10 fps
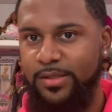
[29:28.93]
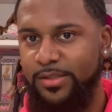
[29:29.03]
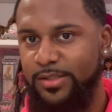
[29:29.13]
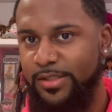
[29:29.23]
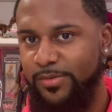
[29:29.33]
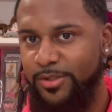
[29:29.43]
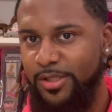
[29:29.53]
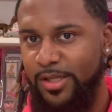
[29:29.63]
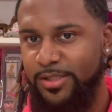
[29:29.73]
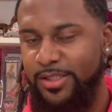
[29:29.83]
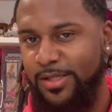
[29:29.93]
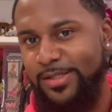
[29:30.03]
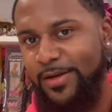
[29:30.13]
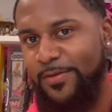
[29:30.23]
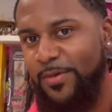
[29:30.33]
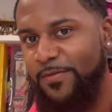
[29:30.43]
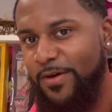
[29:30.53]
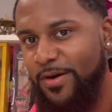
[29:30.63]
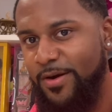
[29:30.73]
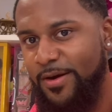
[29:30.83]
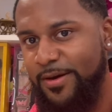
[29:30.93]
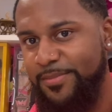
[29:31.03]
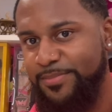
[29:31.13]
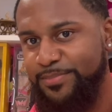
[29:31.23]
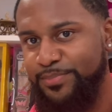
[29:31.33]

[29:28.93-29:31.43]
Let's see what she looks like from afar.